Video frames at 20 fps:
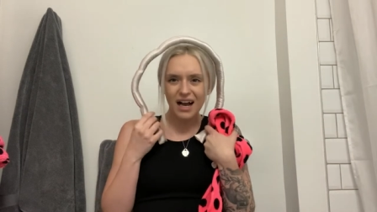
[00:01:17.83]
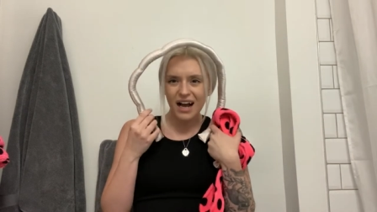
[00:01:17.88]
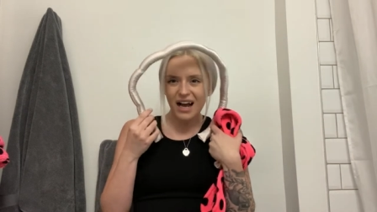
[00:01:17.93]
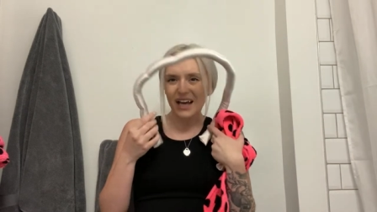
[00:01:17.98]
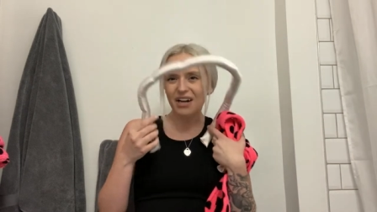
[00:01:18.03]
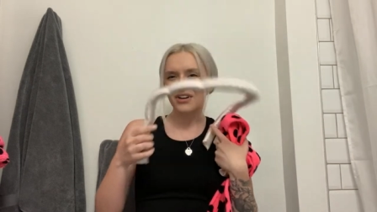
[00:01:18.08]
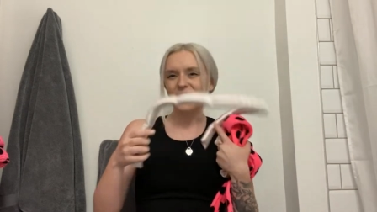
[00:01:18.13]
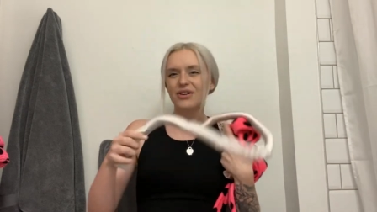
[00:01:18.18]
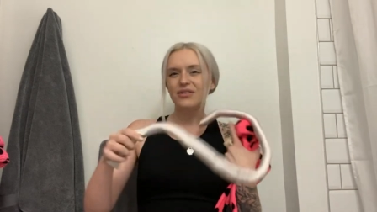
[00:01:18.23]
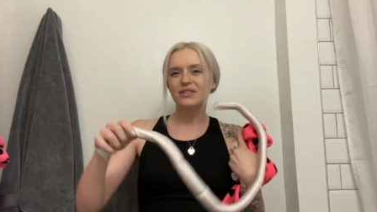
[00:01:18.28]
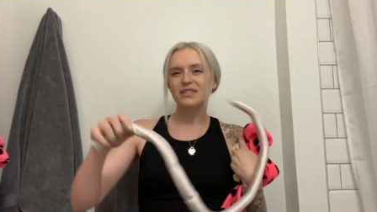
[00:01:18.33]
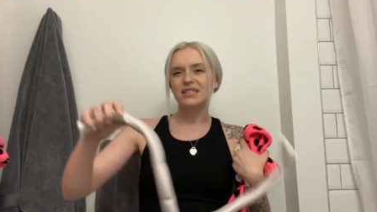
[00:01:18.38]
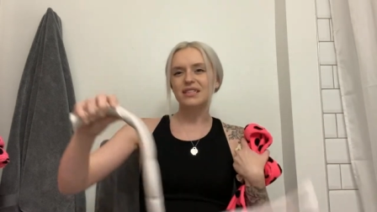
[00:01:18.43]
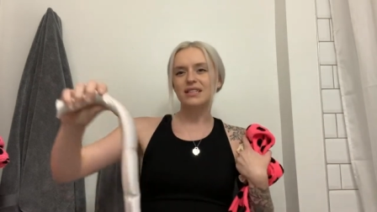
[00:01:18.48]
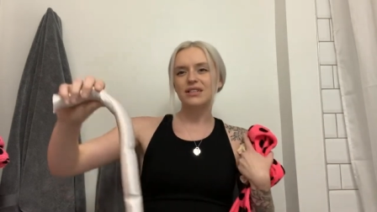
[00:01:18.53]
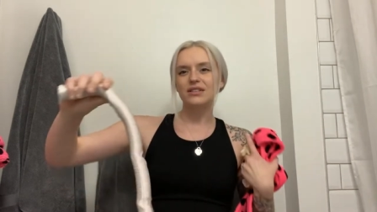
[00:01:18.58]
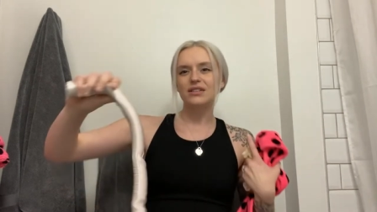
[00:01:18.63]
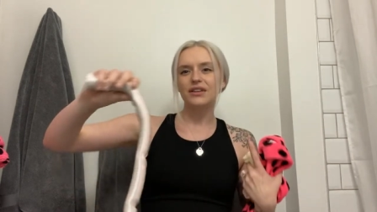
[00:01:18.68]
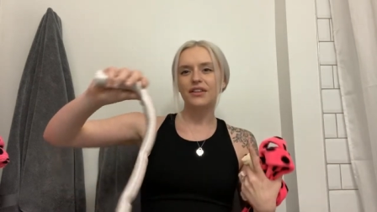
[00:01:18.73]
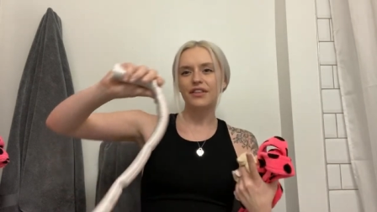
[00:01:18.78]
I don't know, it's a
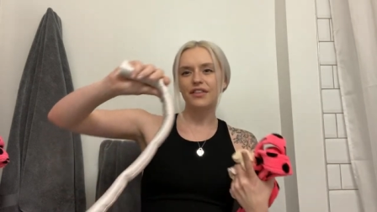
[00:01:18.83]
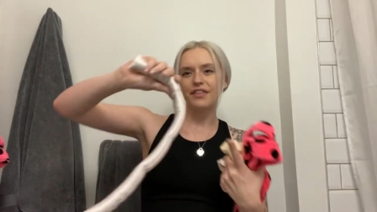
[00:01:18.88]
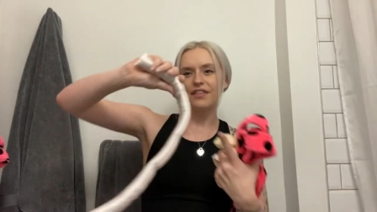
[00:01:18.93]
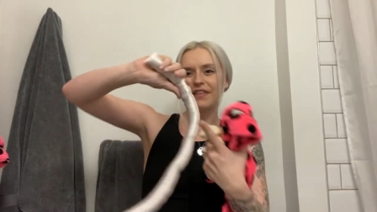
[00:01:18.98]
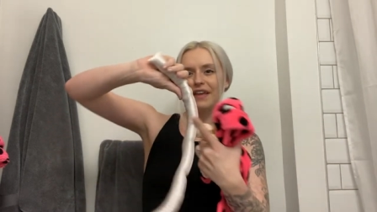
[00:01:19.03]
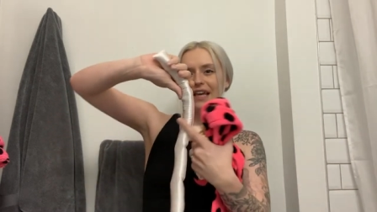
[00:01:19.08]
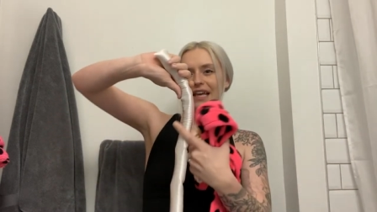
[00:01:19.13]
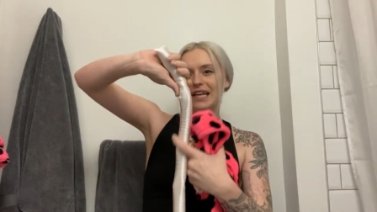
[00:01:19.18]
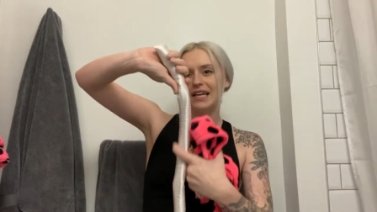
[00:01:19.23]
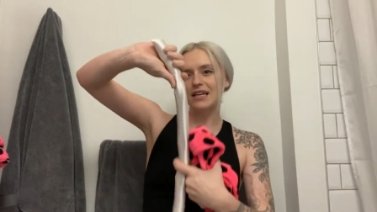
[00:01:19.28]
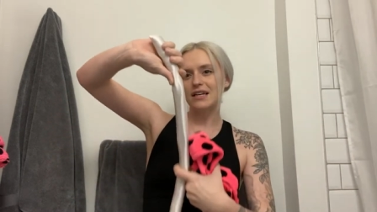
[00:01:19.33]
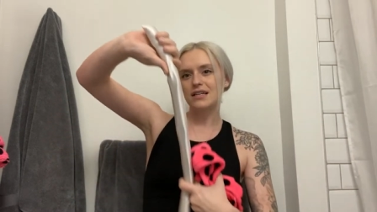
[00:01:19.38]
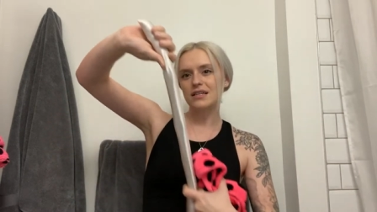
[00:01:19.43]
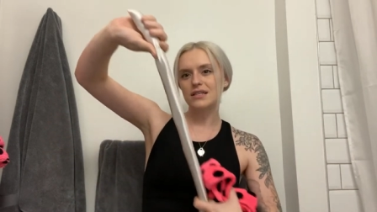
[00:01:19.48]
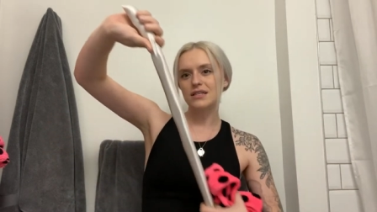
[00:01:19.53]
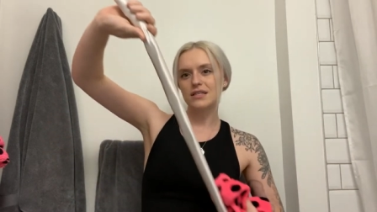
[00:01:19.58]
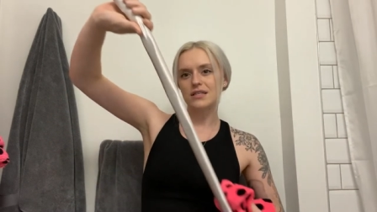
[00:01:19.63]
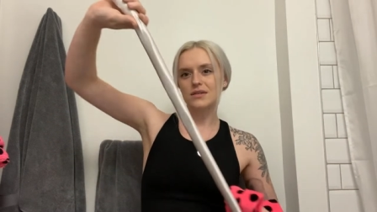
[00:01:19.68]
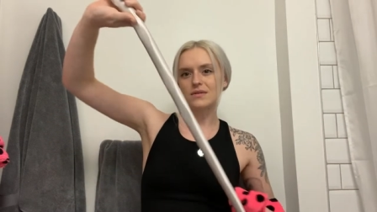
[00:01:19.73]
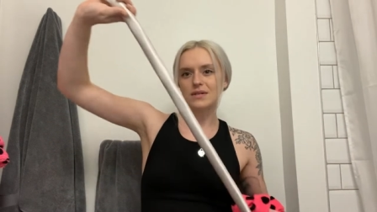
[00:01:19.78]
little thin,
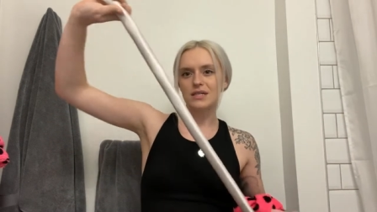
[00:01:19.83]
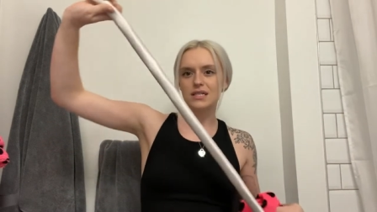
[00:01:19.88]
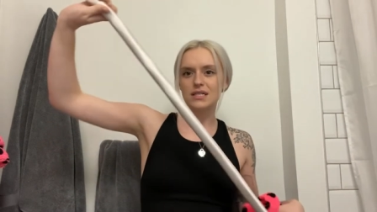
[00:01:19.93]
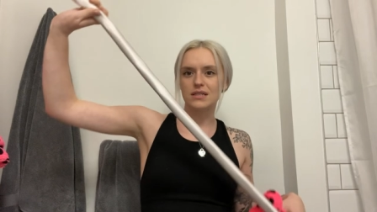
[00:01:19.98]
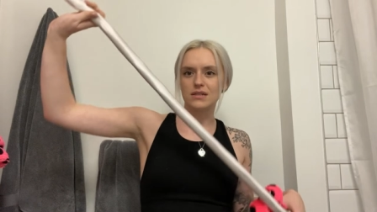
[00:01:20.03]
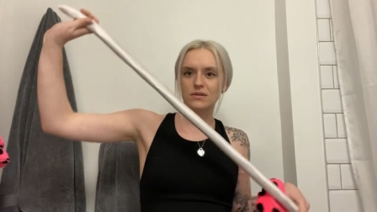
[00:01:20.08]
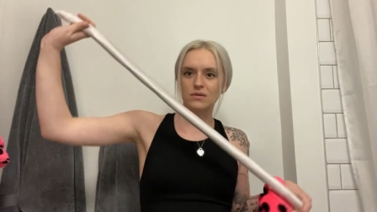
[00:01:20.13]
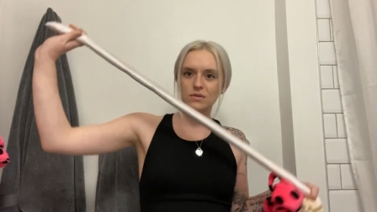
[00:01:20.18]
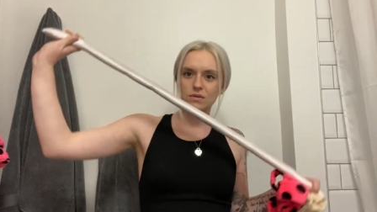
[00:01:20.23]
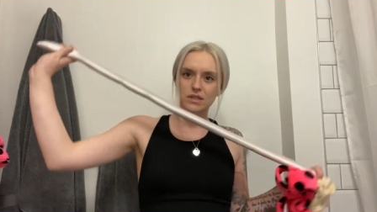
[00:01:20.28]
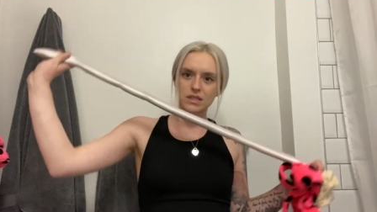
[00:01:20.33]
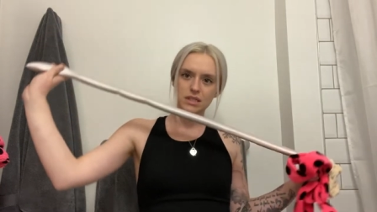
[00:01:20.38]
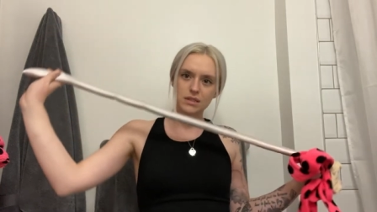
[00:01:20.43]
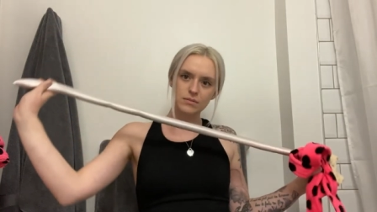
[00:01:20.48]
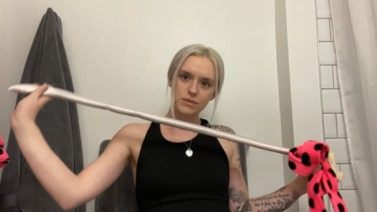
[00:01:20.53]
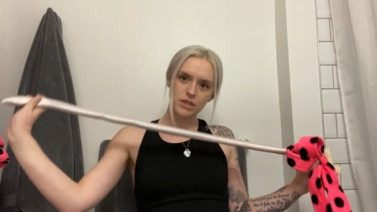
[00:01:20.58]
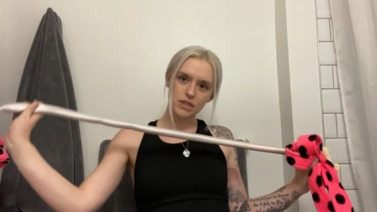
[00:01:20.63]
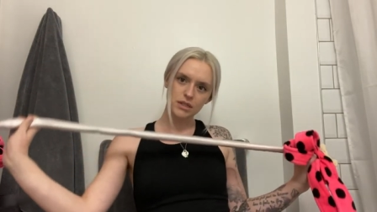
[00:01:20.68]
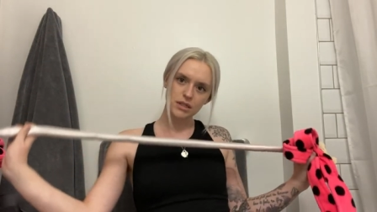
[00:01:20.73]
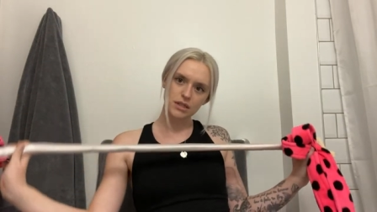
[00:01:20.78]
so I don't think
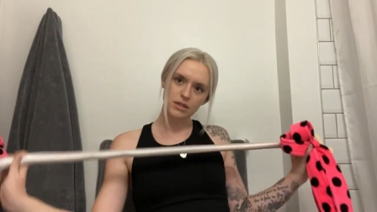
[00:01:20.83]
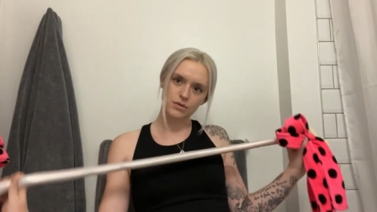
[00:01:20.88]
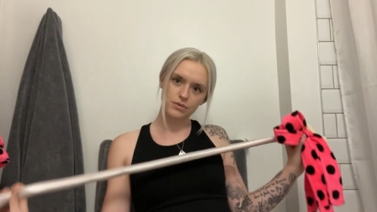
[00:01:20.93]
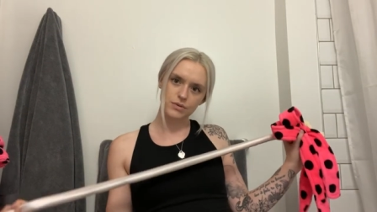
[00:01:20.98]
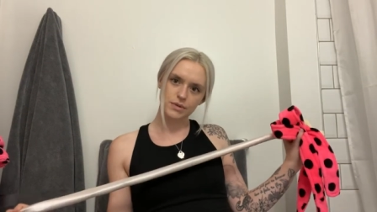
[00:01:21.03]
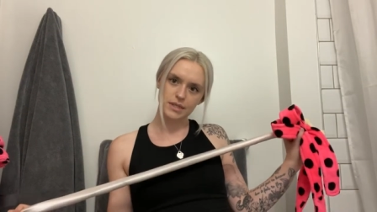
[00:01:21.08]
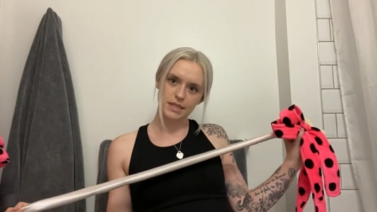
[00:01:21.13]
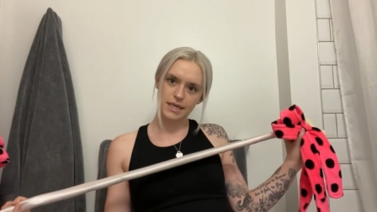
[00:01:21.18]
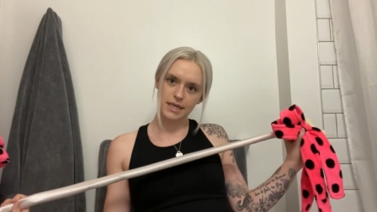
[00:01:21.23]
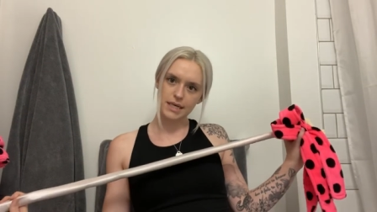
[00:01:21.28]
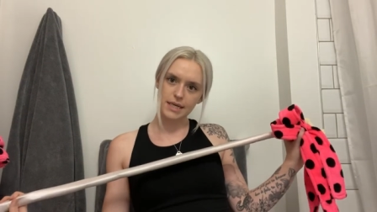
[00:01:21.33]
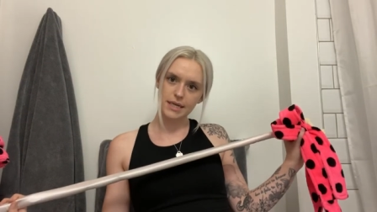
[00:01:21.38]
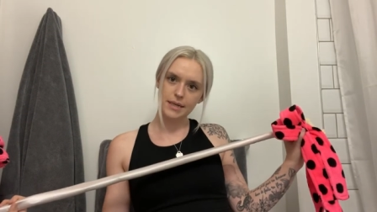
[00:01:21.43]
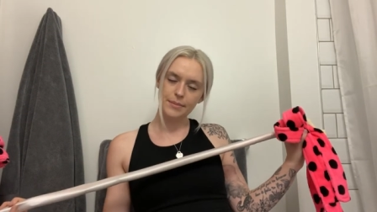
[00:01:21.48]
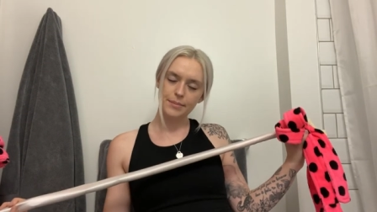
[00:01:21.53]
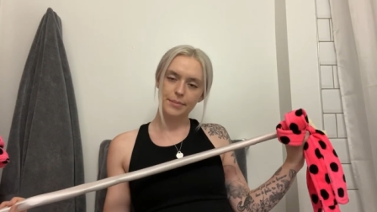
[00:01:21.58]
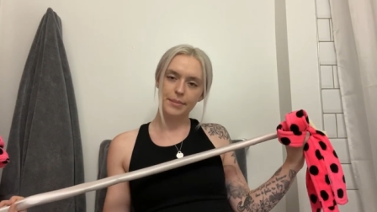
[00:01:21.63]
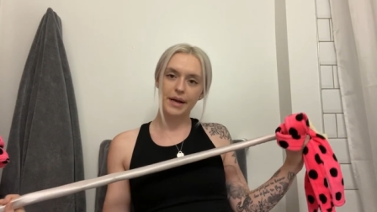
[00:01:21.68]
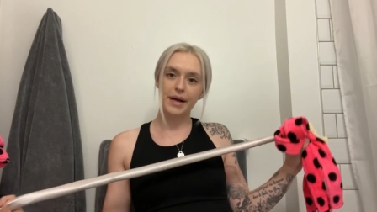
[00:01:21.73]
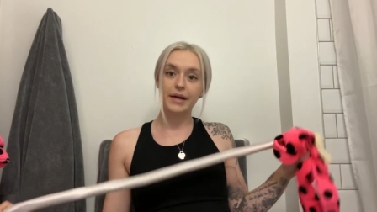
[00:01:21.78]
I'm gonna use
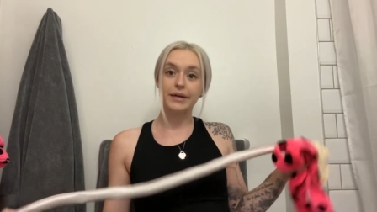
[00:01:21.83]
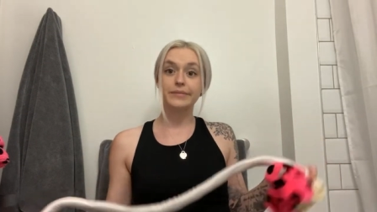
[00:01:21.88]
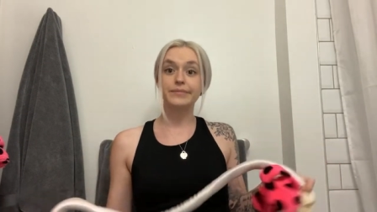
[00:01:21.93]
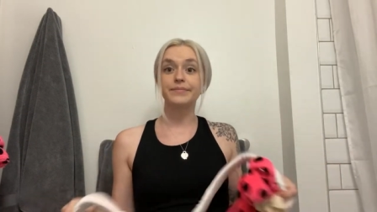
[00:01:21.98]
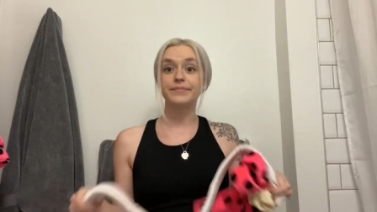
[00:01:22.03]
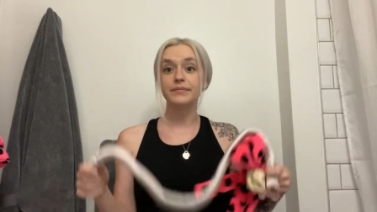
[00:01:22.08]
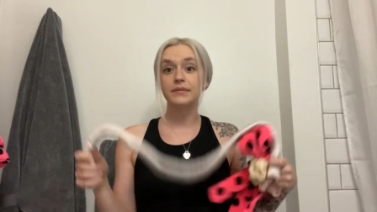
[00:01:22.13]
that, but